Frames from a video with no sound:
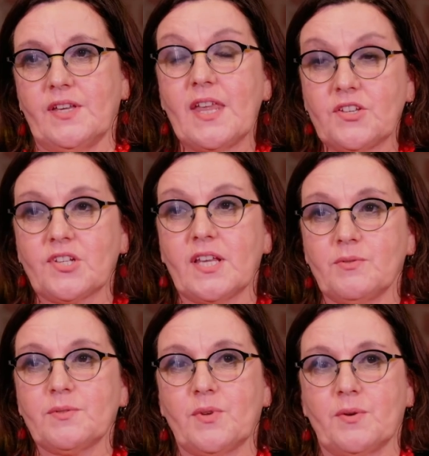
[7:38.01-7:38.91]
Initially,
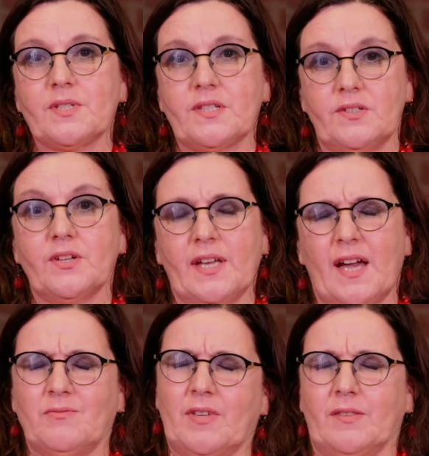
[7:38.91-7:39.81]
was what I was looking
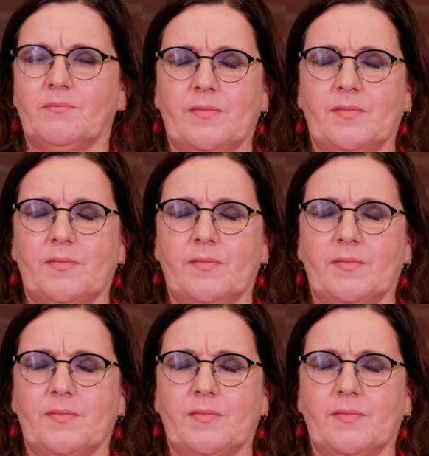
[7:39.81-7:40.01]
at. Like,